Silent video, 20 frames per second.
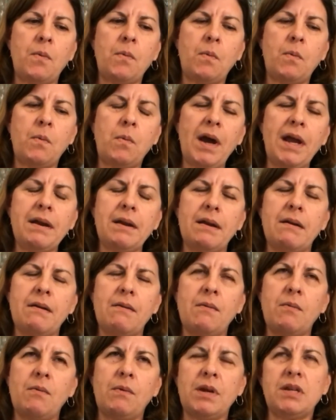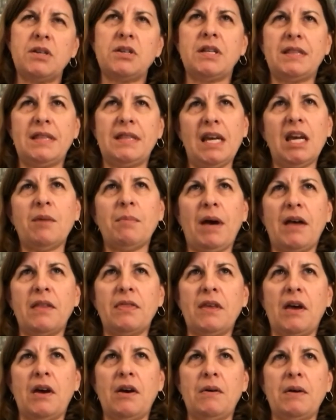what we should think about,
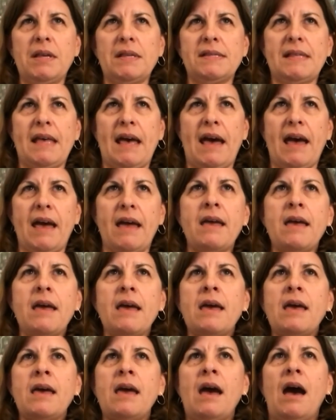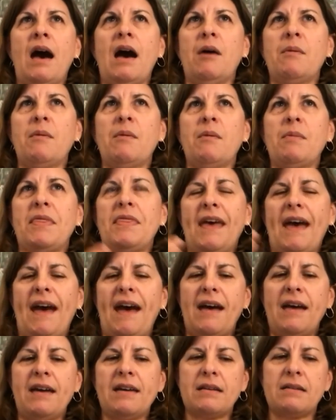though, is that
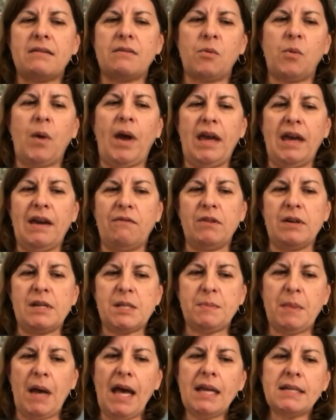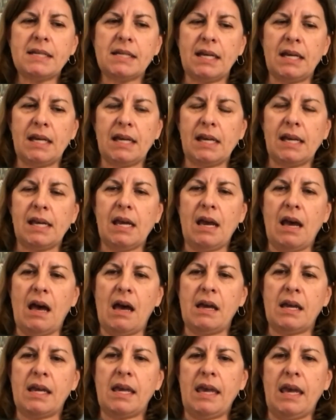that way of responding
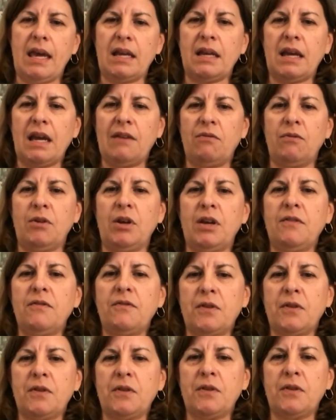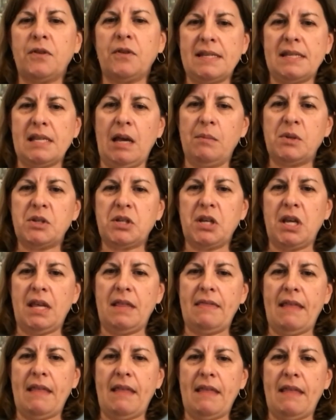can kind of reinforce this assumption
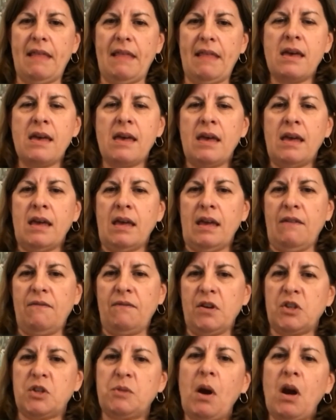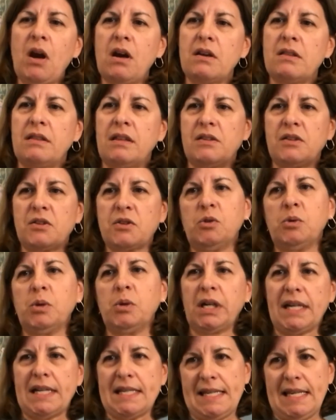that if you're smart, then
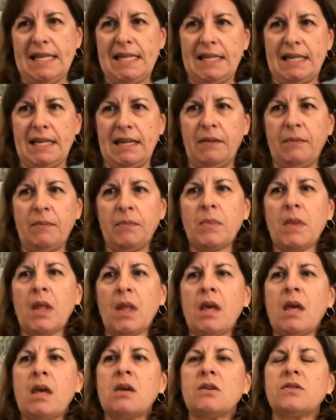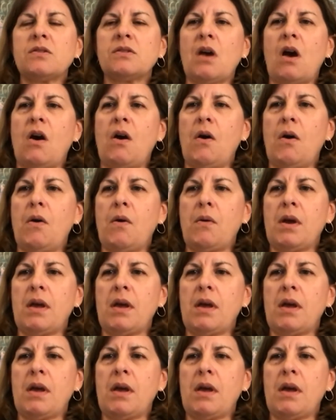schoolwork is easy. So